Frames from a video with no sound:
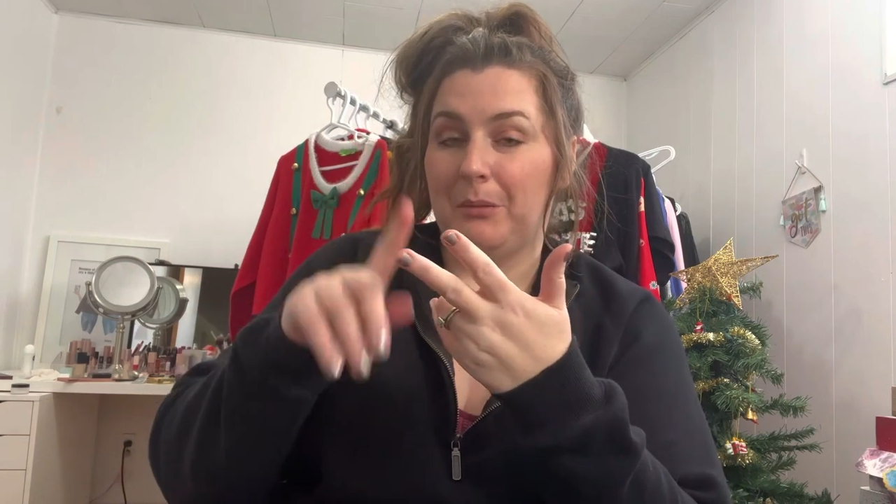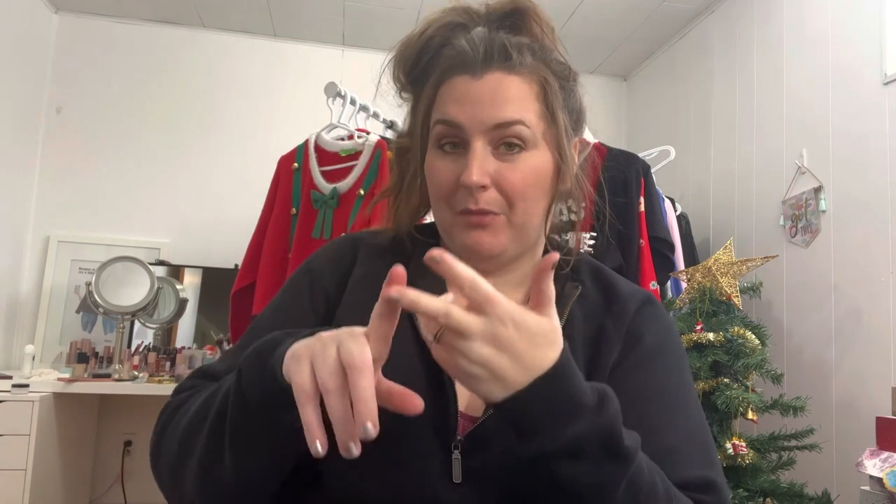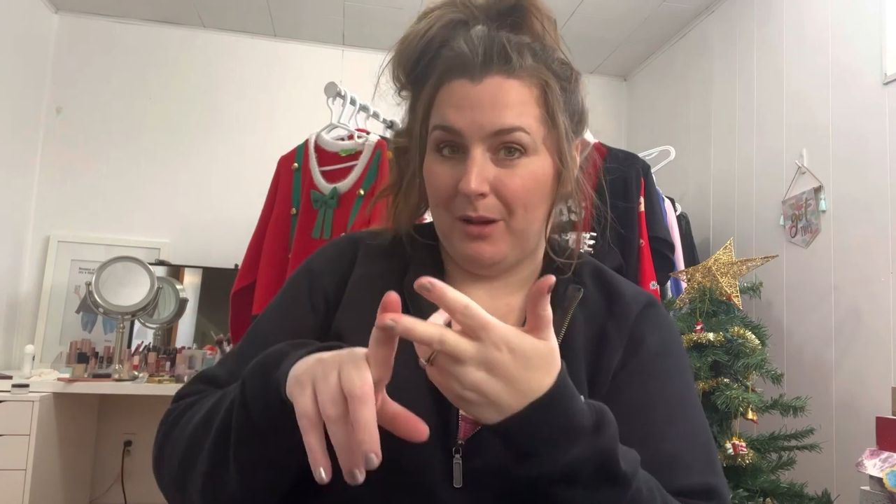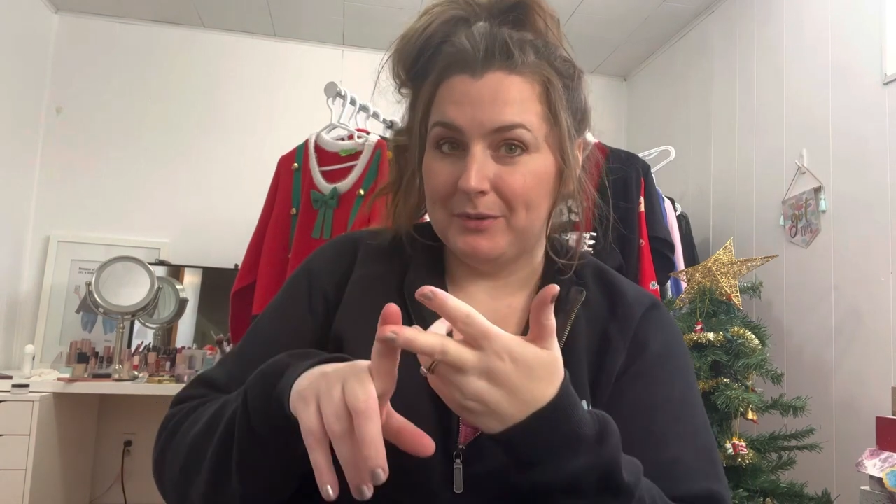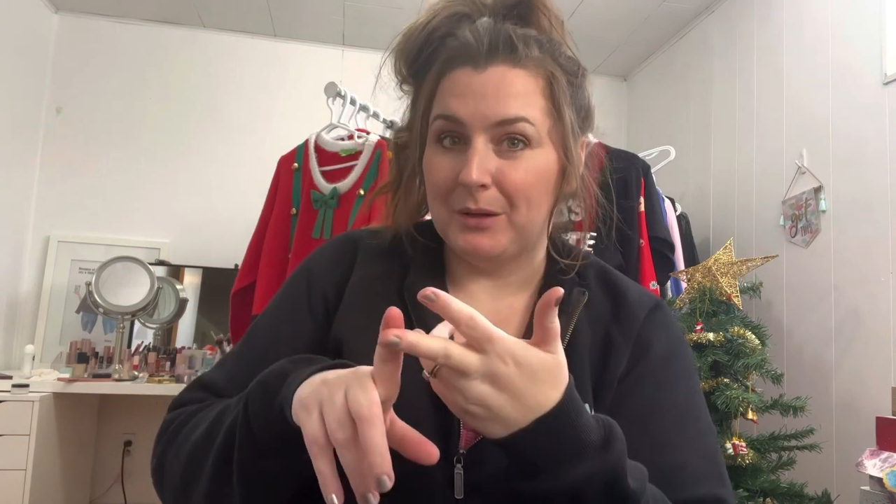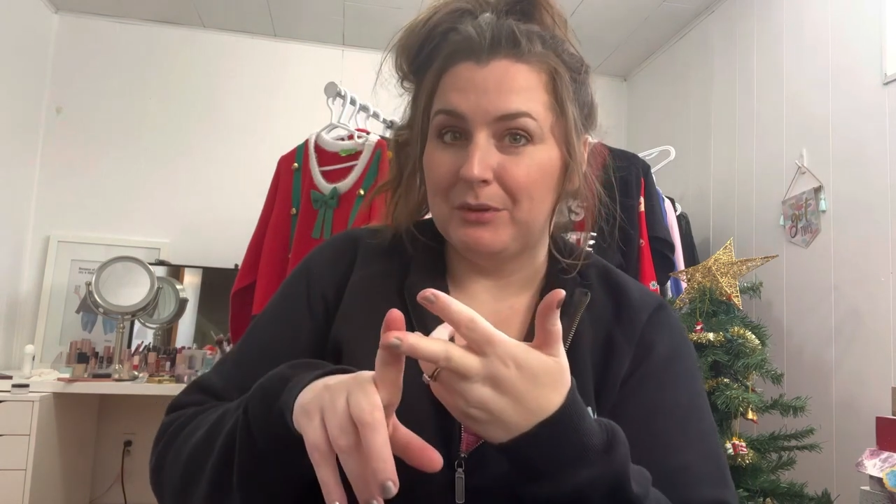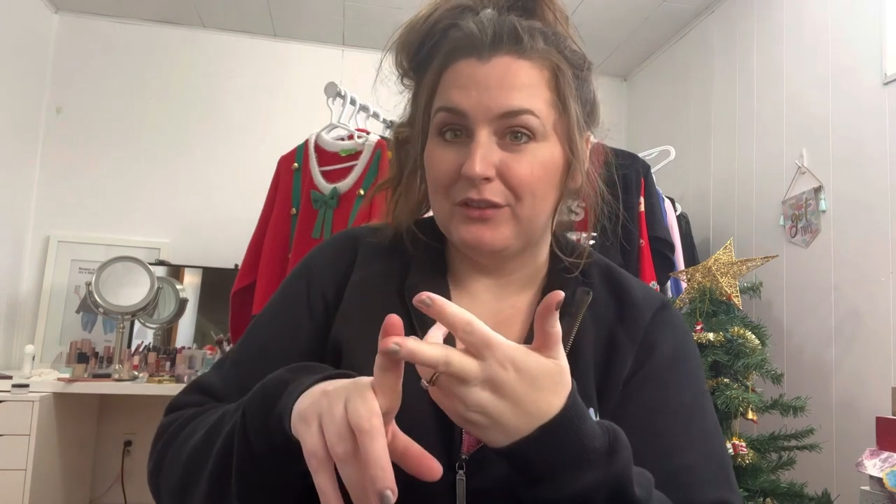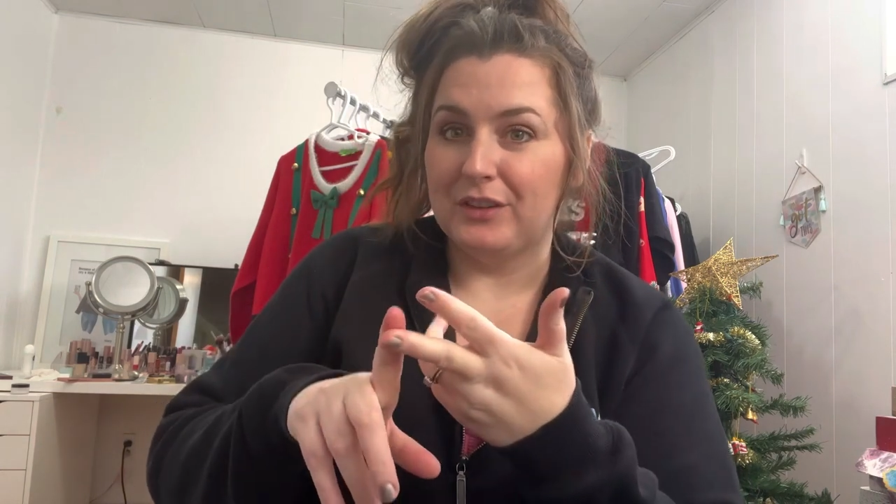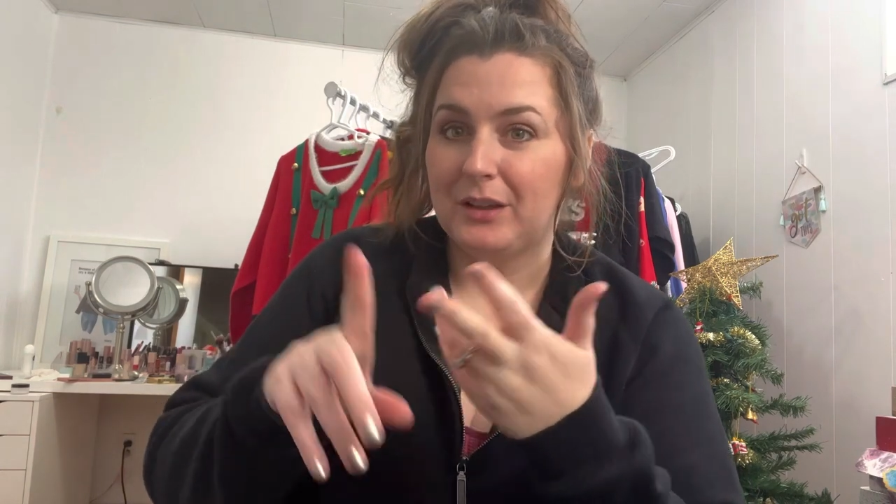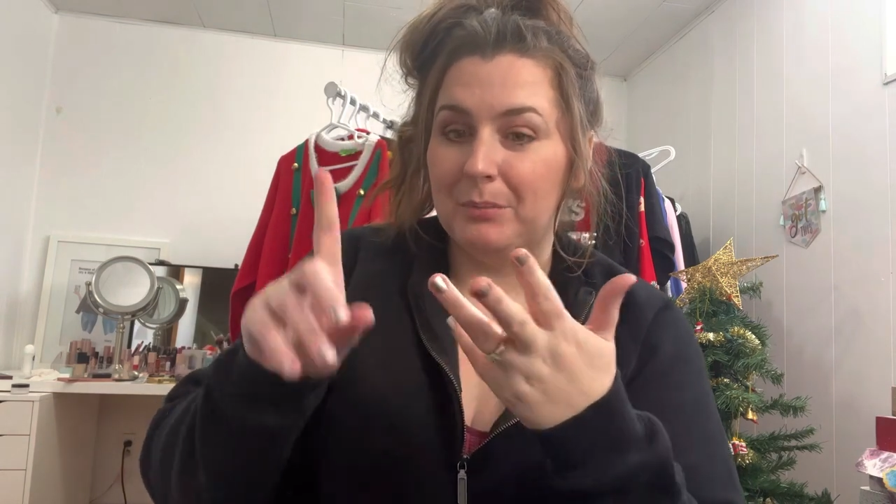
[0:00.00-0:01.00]
mom's coming
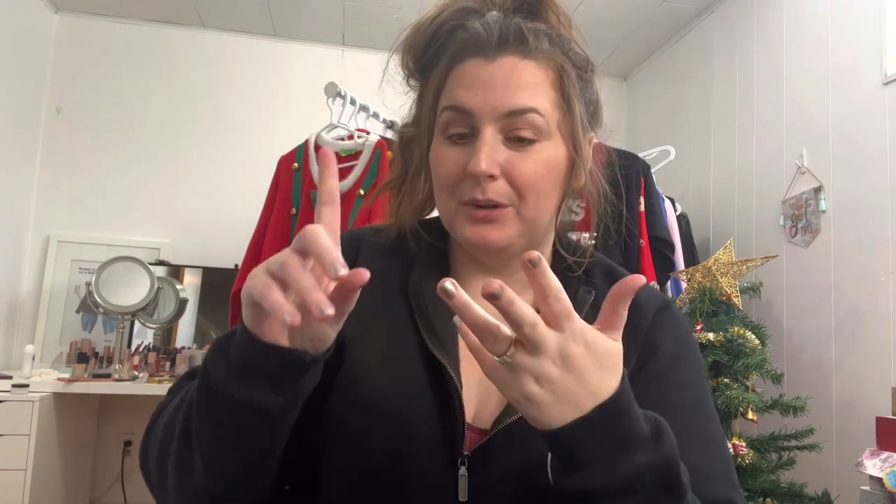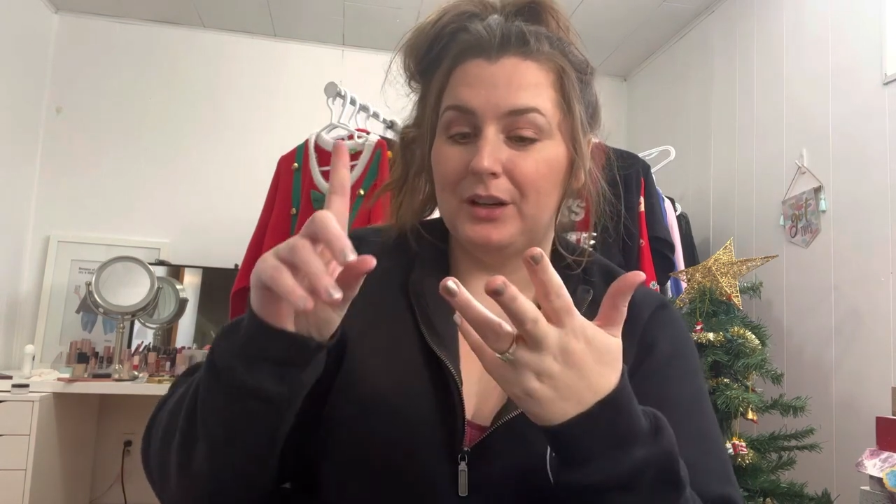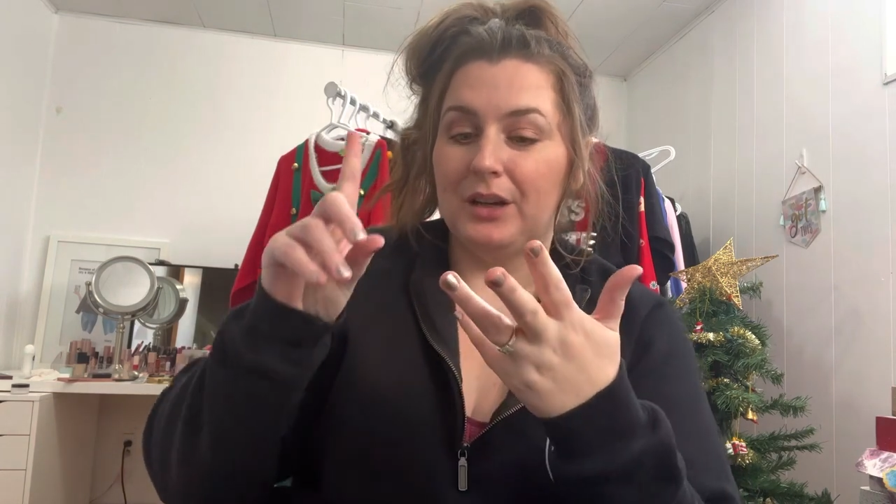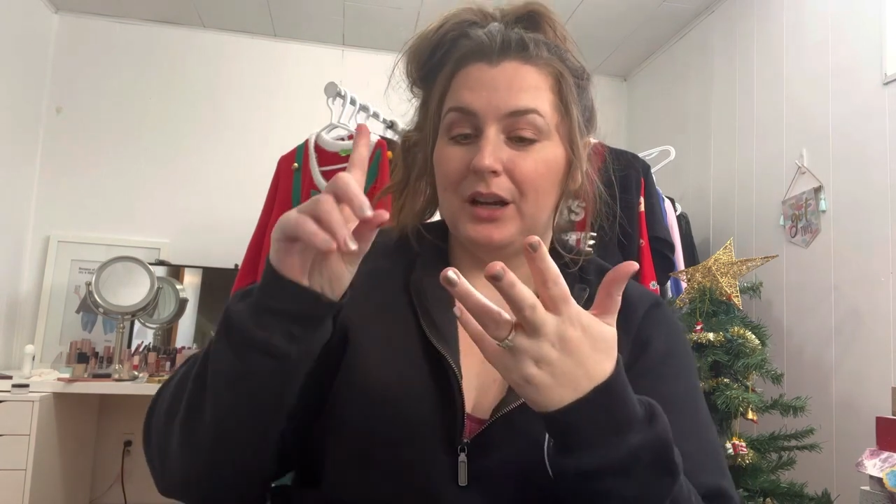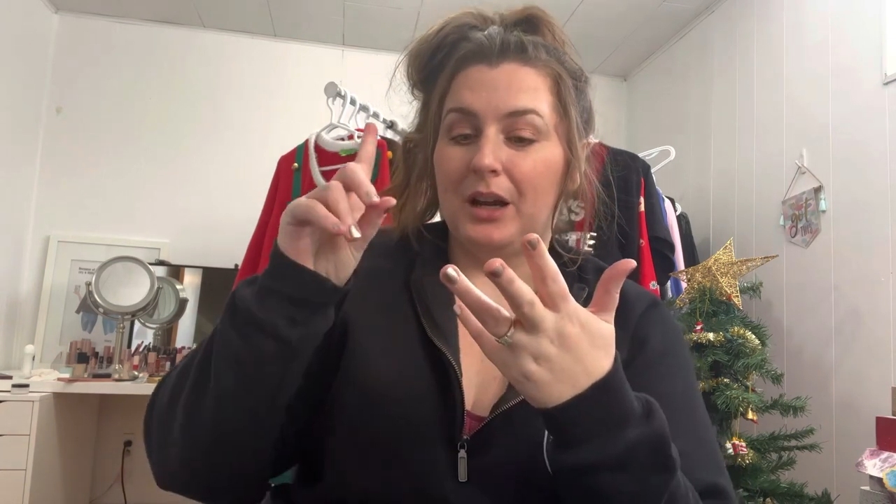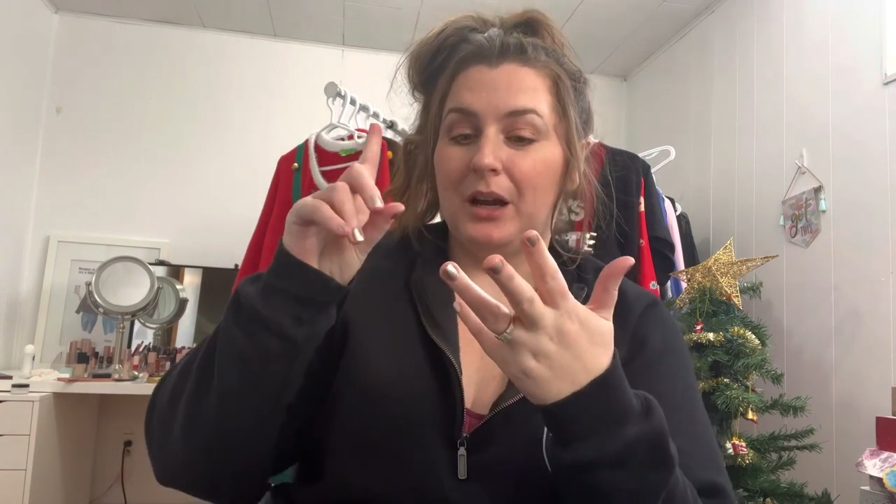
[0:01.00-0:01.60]
for supper.